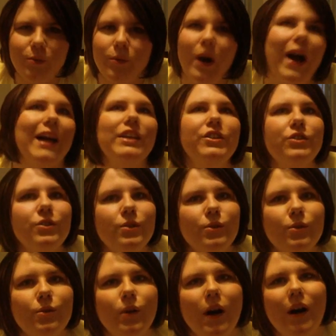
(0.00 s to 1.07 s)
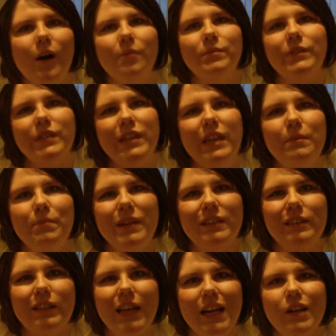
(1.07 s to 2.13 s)
do I do to keep me
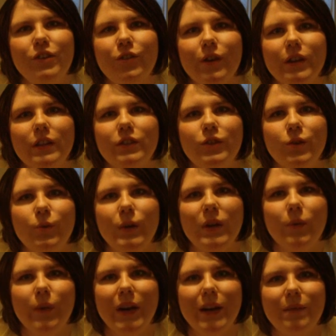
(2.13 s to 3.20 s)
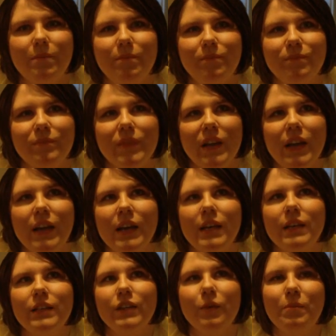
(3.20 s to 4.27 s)
sane during the 2-week wait?
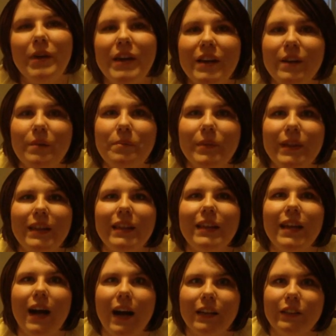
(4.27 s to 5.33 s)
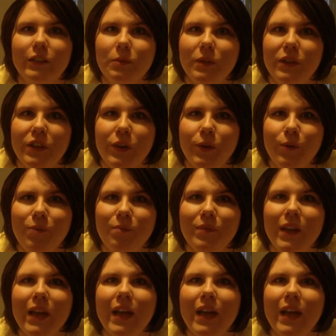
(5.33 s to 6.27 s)
To be completely honest with you,